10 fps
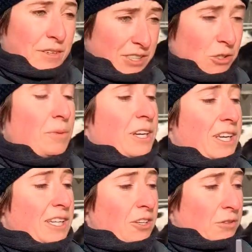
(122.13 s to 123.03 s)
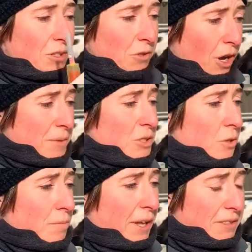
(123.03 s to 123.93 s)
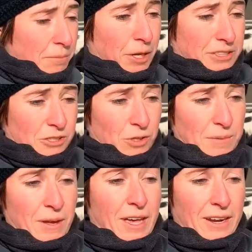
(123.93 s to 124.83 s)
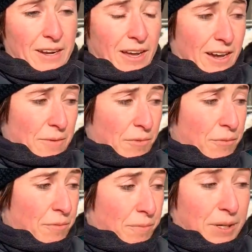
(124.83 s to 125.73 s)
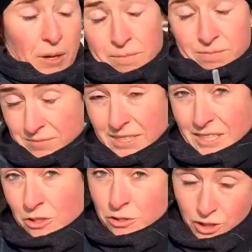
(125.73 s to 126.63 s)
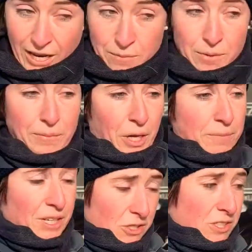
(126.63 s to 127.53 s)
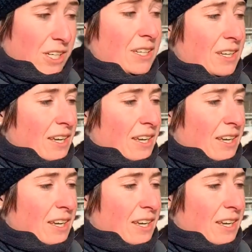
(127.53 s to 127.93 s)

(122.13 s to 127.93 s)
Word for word: there's too many ketones, they'll come into the blood bloodstream and um, become the cow will become ketotic.